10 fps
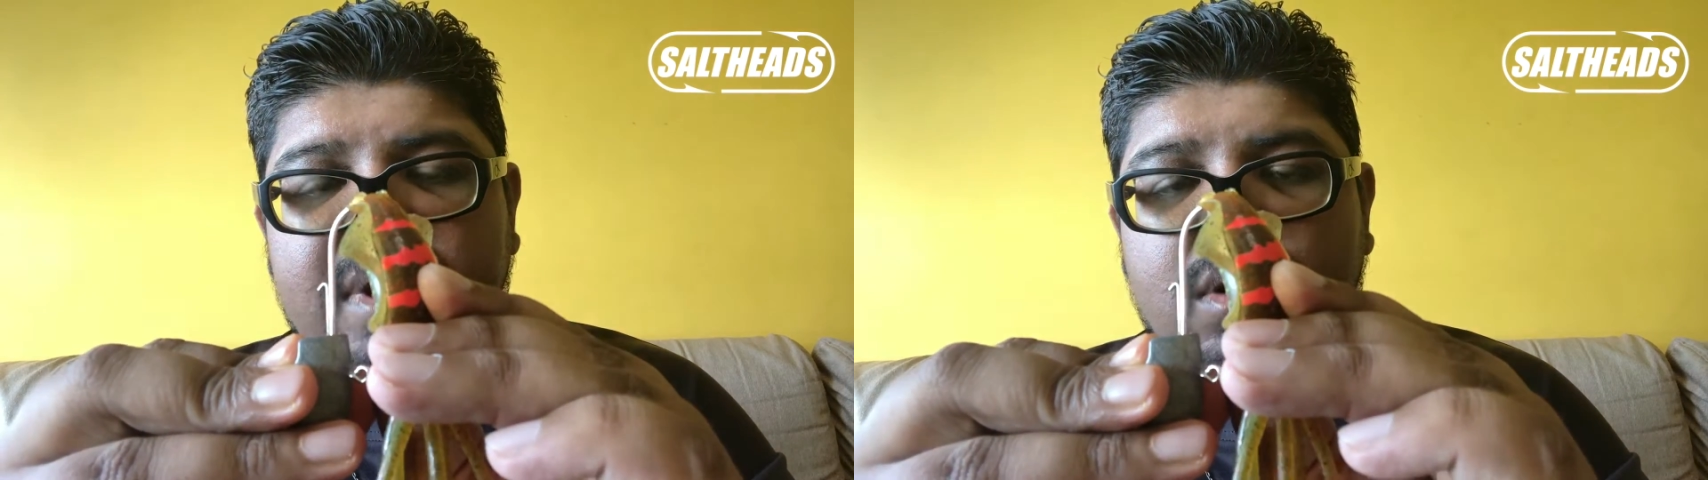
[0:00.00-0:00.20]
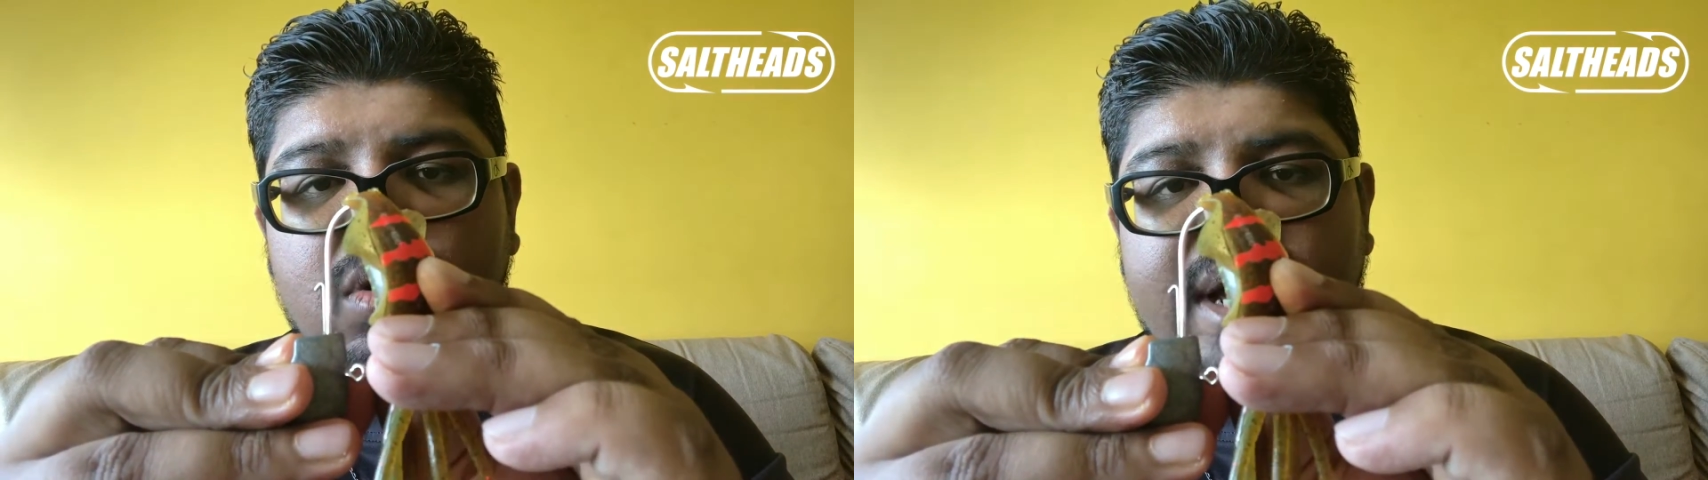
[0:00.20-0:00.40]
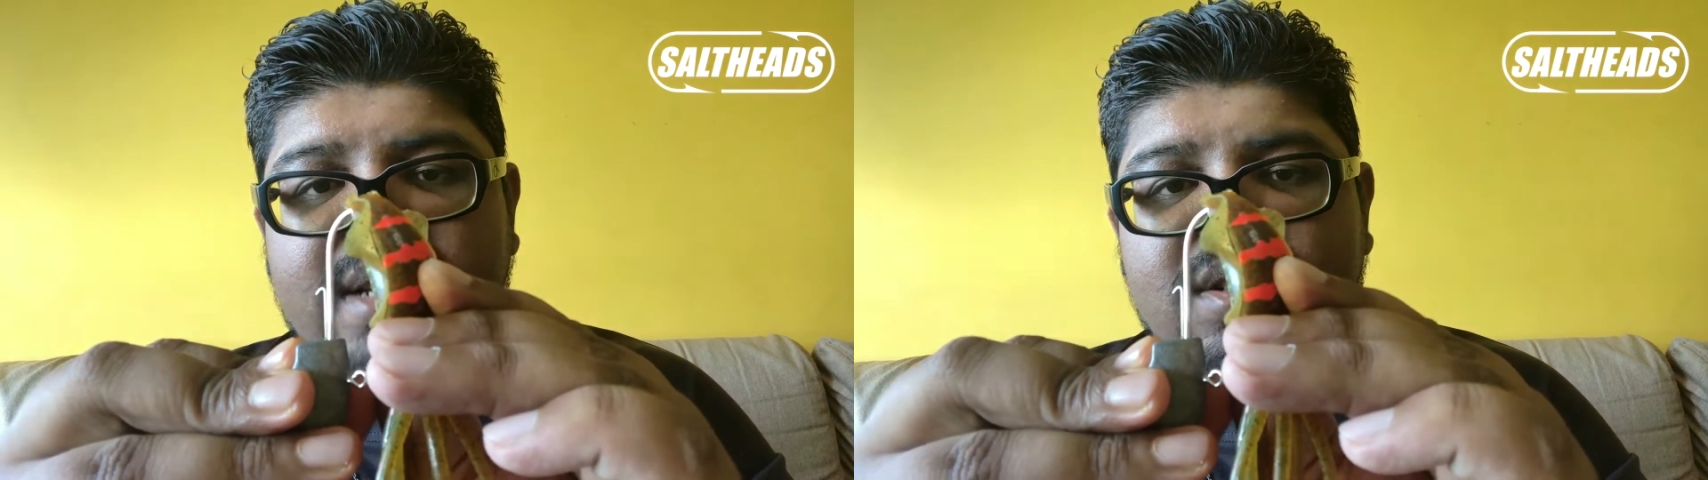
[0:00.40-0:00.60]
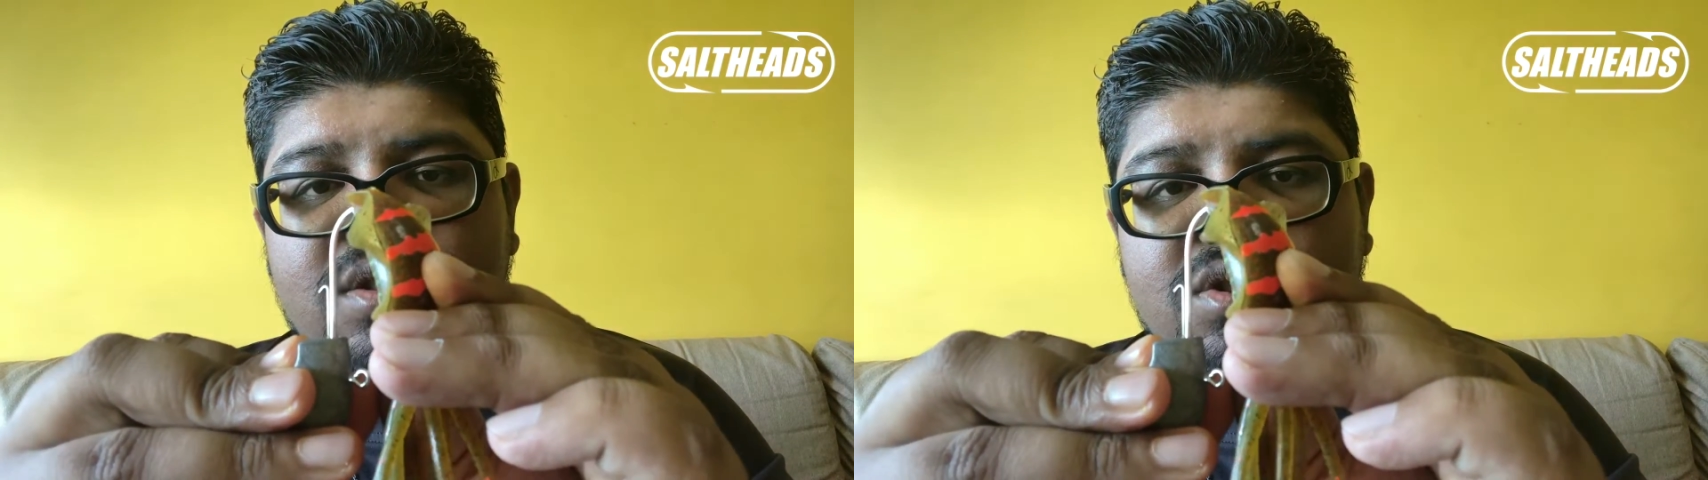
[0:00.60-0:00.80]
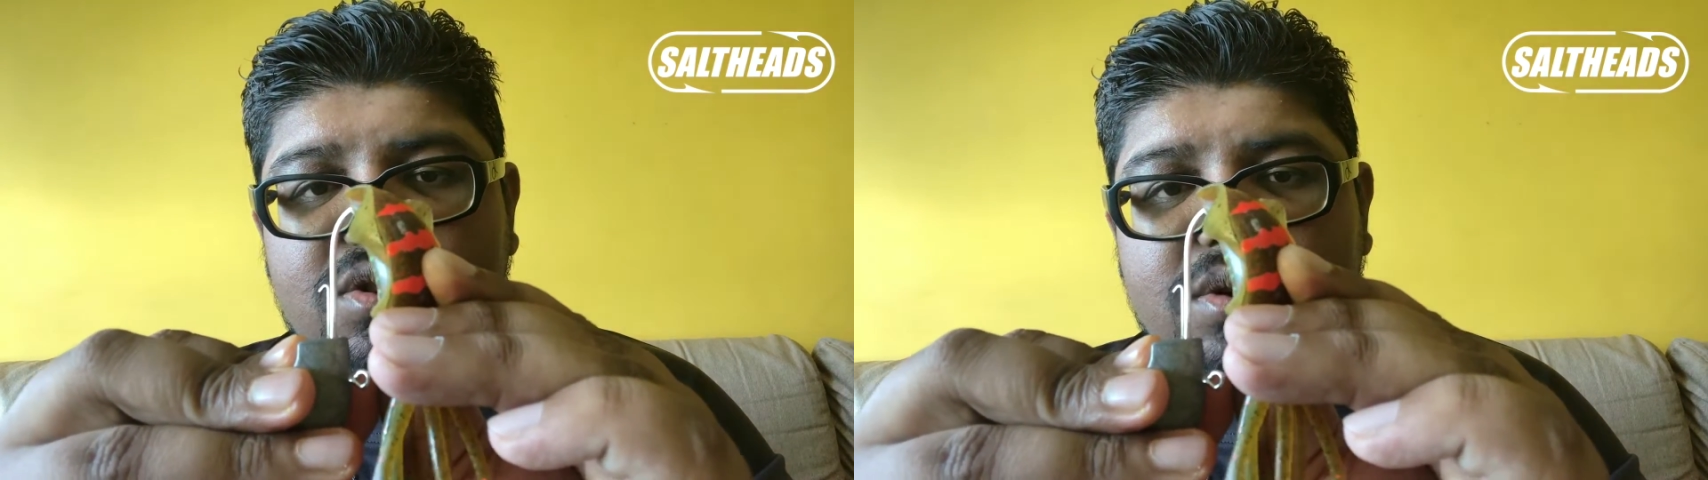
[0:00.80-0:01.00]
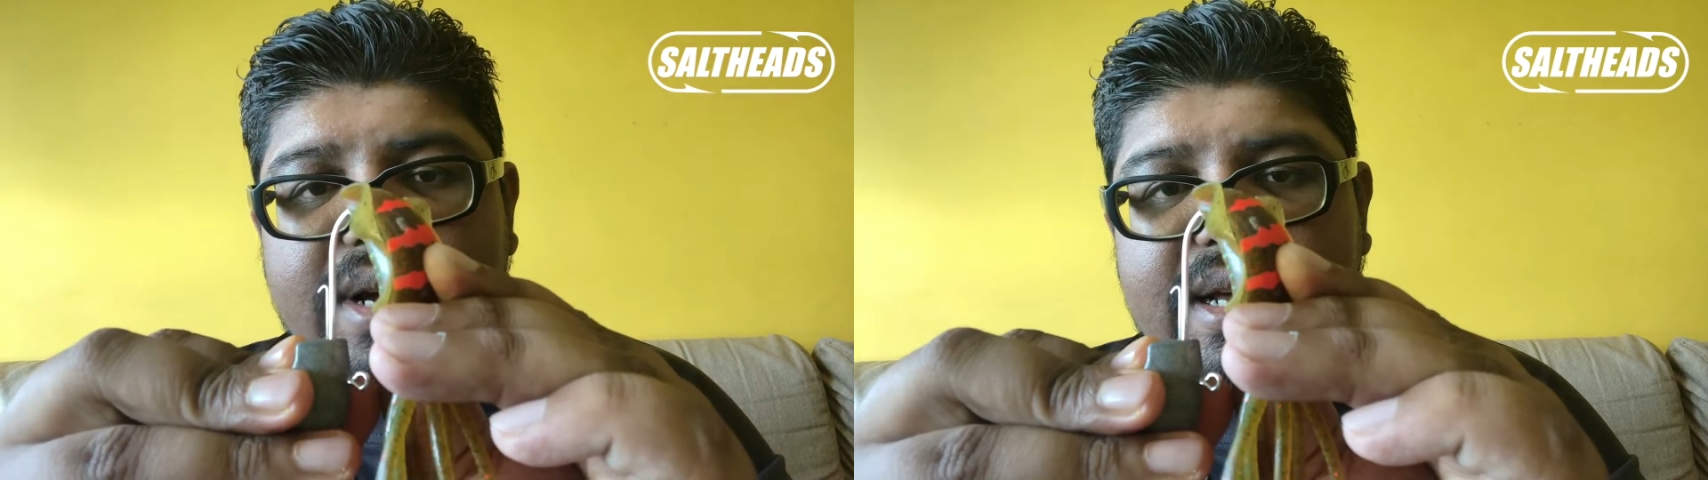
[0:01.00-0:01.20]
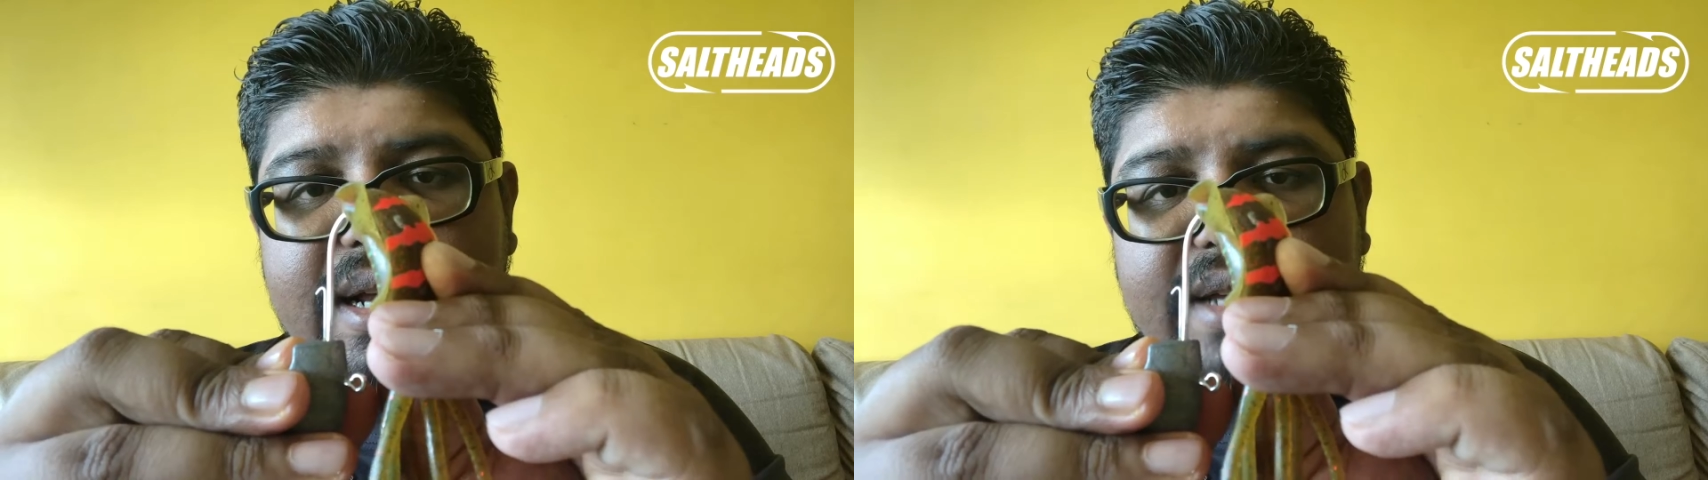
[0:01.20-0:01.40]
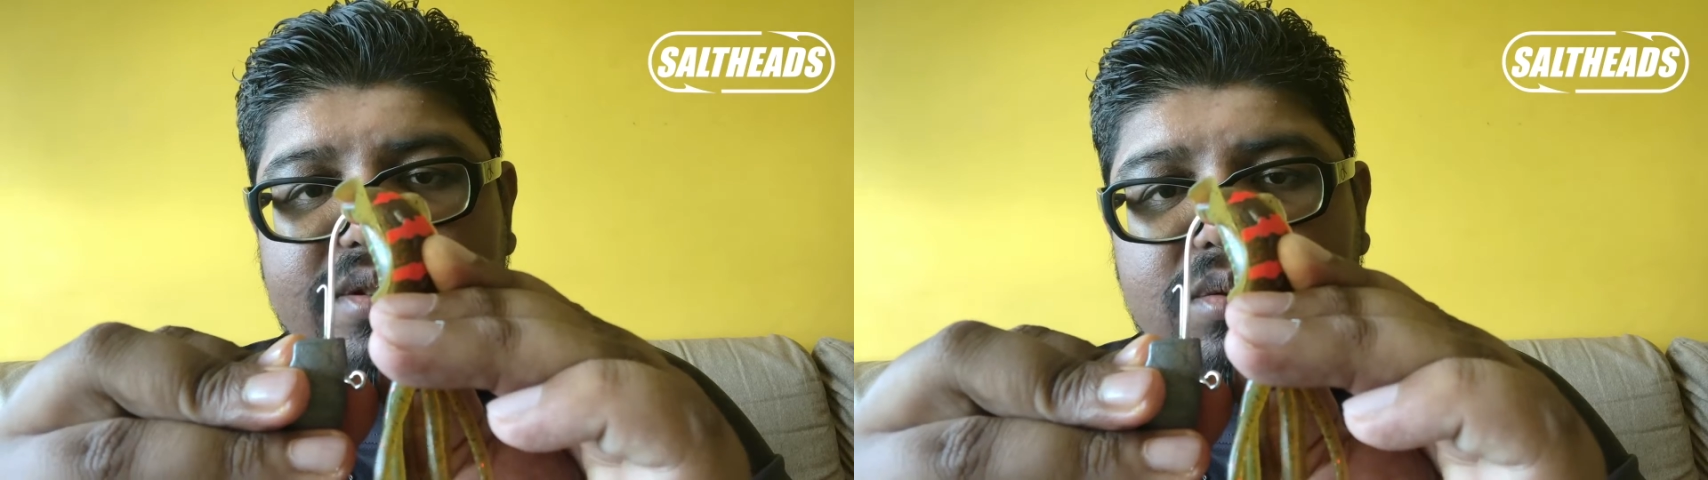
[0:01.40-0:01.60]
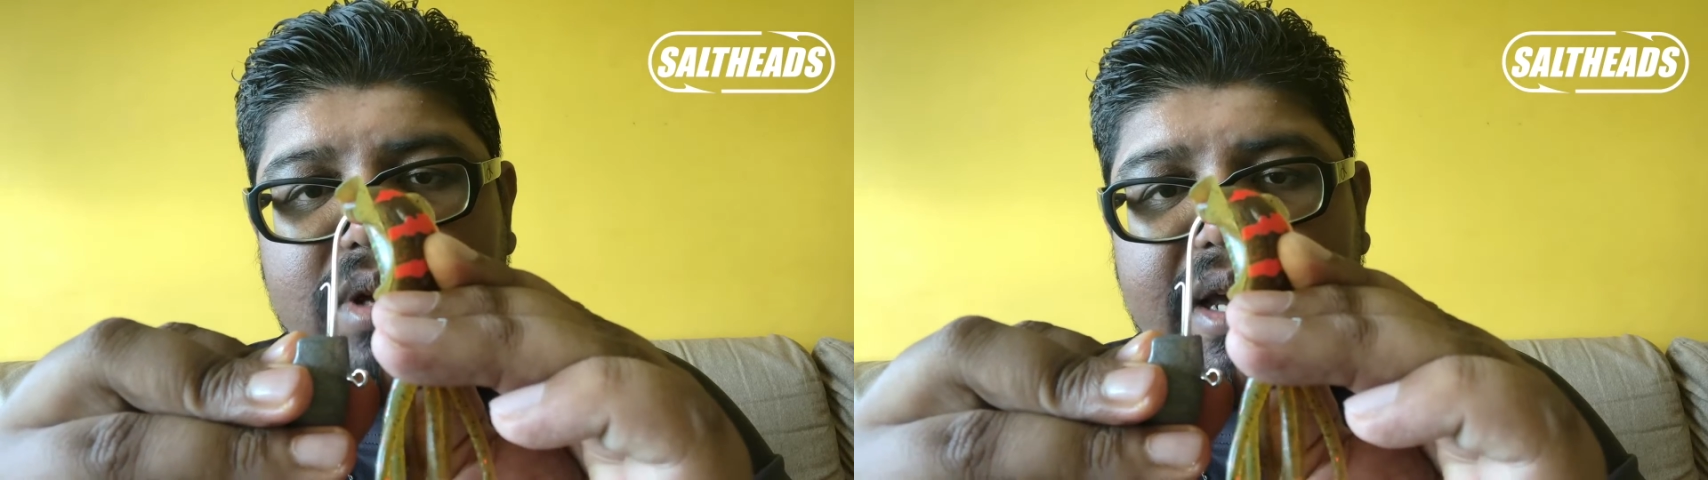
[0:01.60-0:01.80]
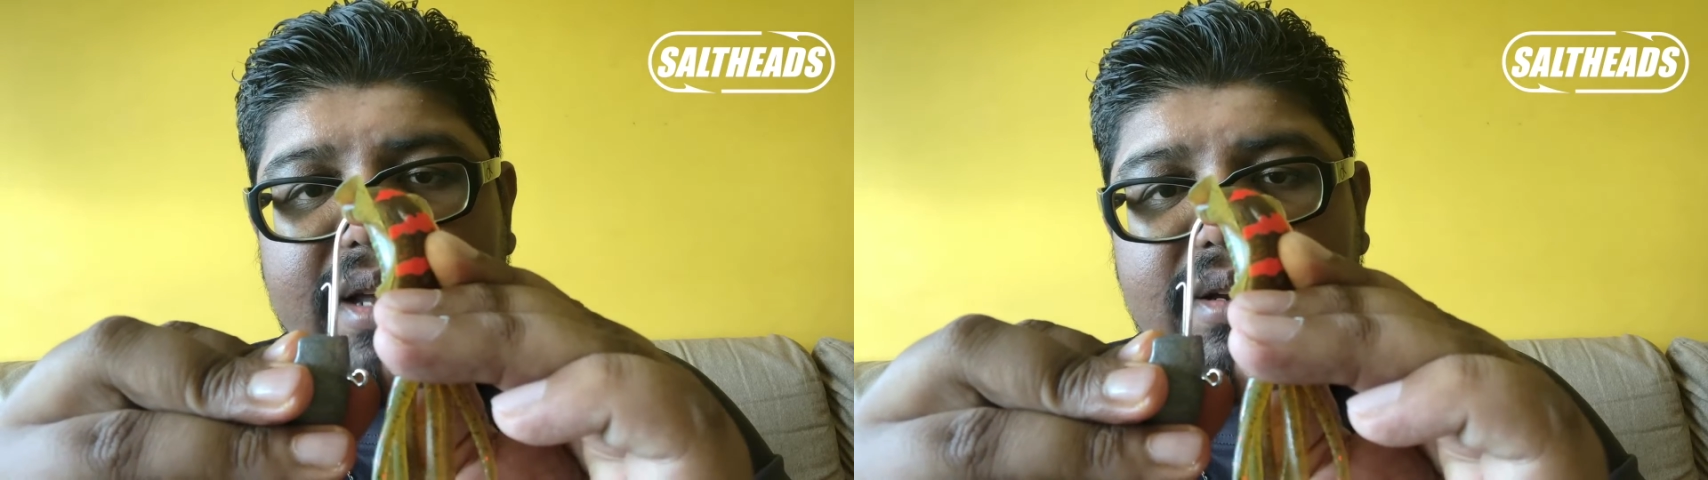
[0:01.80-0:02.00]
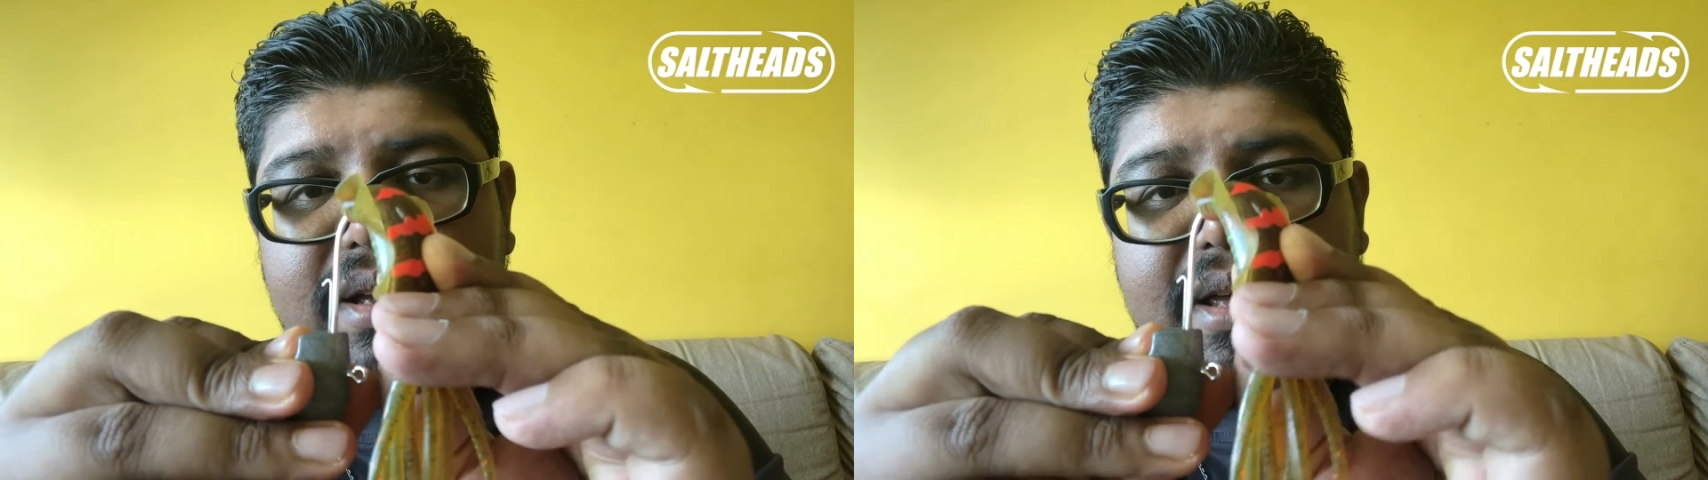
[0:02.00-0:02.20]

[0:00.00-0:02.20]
the hook as straight as you can,